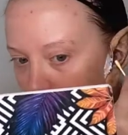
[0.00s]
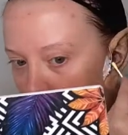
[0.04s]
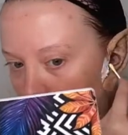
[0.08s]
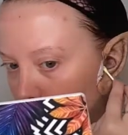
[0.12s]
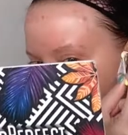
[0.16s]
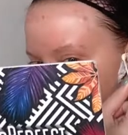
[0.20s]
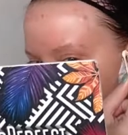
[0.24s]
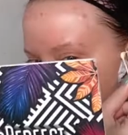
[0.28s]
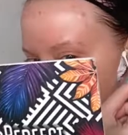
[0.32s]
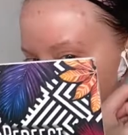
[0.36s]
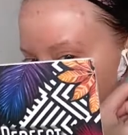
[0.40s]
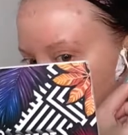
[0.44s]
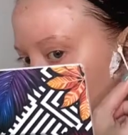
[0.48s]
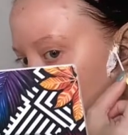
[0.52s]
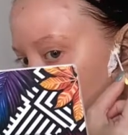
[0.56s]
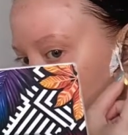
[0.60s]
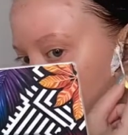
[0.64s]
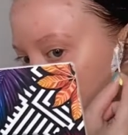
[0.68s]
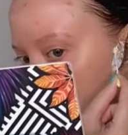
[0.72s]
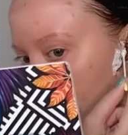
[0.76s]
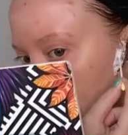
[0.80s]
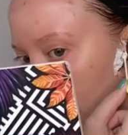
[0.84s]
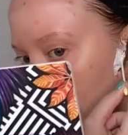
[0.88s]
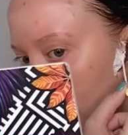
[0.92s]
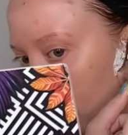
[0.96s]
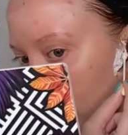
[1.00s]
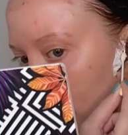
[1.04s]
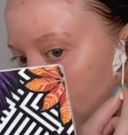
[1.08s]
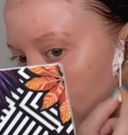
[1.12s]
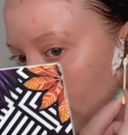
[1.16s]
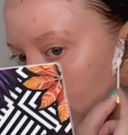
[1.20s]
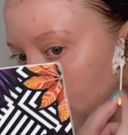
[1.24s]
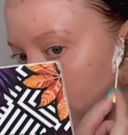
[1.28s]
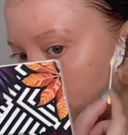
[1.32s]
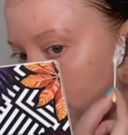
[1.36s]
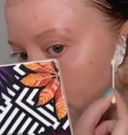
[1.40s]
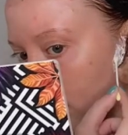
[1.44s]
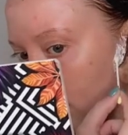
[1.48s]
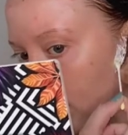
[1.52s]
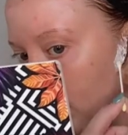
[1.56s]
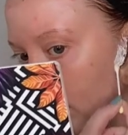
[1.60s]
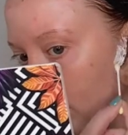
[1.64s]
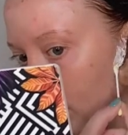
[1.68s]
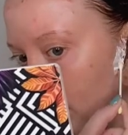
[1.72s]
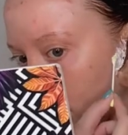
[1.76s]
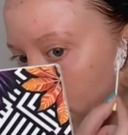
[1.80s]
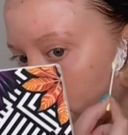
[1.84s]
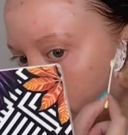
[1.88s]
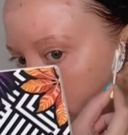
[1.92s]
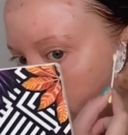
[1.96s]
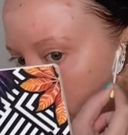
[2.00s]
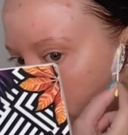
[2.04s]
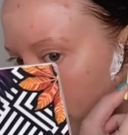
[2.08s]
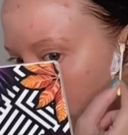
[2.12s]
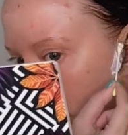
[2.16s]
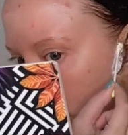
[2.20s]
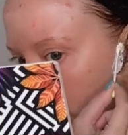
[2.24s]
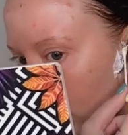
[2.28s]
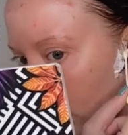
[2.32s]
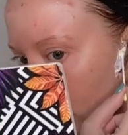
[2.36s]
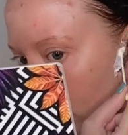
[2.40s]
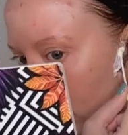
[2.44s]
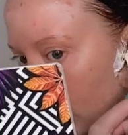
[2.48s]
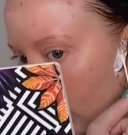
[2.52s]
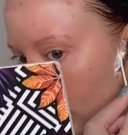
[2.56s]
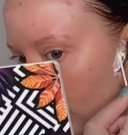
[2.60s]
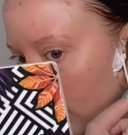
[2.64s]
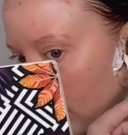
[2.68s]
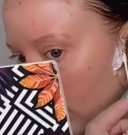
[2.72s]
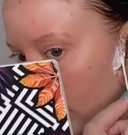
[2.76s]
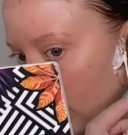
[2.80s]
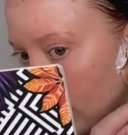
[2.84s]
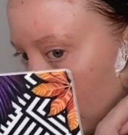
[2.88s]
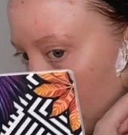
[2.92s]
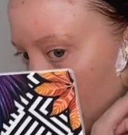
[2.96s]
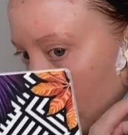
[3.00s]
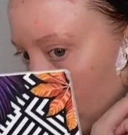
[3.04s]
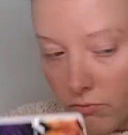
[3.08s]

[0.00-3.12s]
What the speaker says: Just going to do a few layers of this, Prosthetic tissue,